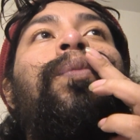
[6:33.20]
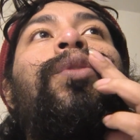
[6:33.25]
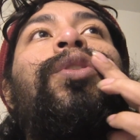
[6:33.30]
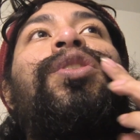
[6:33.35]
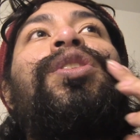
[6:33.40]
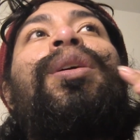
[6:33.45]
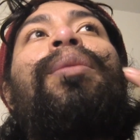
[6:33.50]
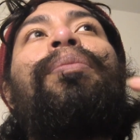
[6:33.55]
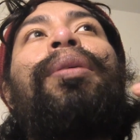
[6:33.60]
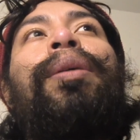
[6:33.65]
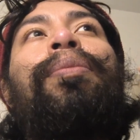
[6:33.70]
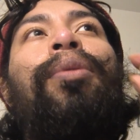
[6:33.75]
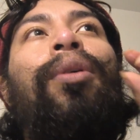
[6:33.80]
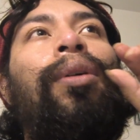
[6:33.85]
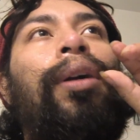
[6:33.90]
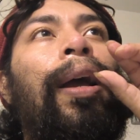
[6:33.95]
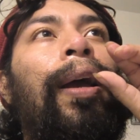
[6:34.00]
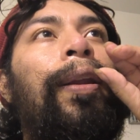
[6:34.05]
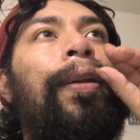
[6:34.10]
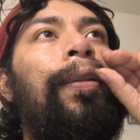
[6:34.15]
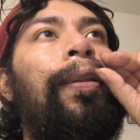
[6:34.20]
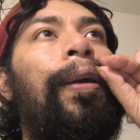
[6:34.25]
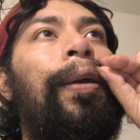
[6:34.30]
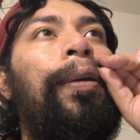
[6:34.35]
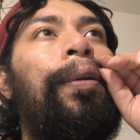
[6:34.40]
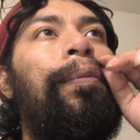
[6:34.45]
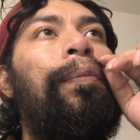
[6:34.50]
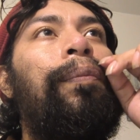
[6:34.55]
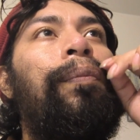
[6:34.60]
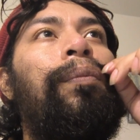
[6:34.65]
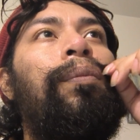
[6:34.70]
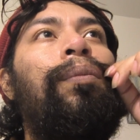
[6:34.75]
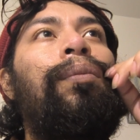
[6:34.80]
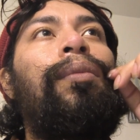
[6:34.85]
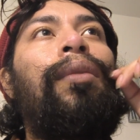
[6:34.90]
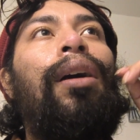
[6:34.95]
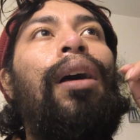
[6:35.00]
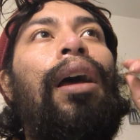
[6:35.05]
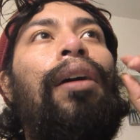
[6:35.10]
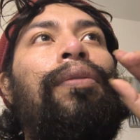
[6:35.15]
Some people kind of like,
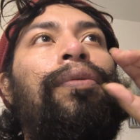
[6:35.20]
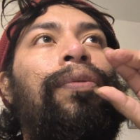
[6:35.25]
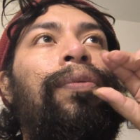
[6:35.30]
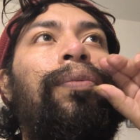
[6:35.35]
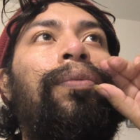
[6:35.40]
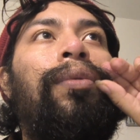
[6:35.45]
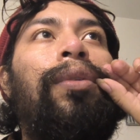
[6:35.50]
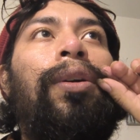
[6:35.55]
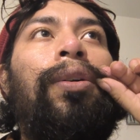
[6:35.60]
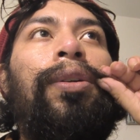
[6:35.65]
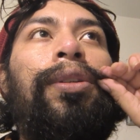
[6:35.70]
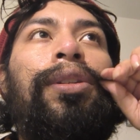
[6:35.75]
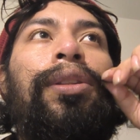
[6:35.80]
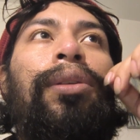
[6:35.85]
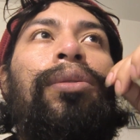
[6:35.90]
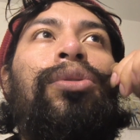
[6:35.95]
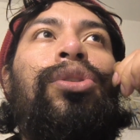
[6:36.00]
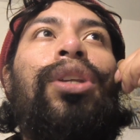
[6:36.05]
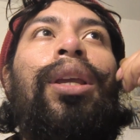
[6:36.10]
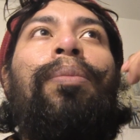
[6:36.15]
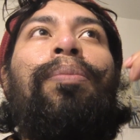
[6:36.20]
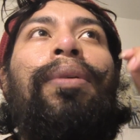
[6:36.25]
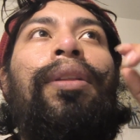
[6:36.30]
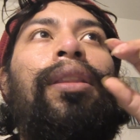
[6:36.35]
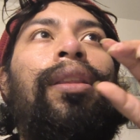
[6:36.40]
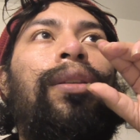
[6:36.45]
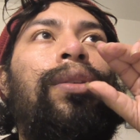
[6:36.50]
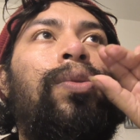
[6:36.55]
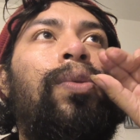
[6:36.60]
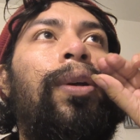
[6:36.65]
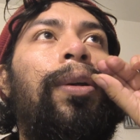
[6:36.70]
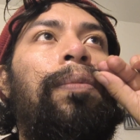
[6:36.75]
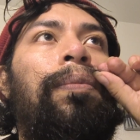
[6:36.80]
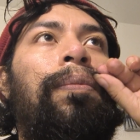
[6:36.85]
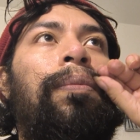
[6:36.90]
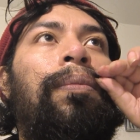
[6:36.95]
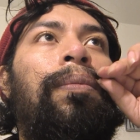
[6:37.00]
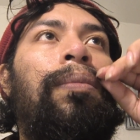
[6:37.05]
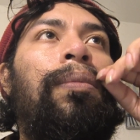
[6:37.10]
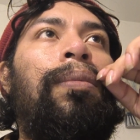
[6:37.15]
I've noticed they'll shape it this way,